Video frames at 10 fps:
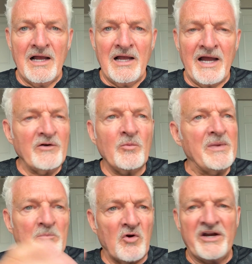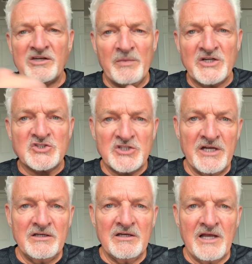I don't memorize my
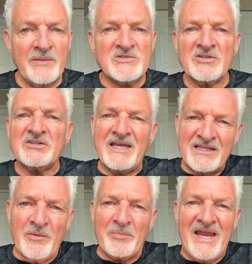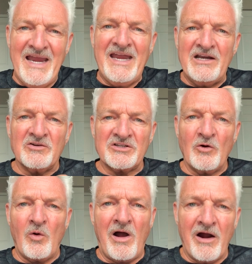shit. I'm just saying the pain is
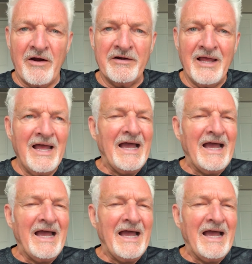so hard,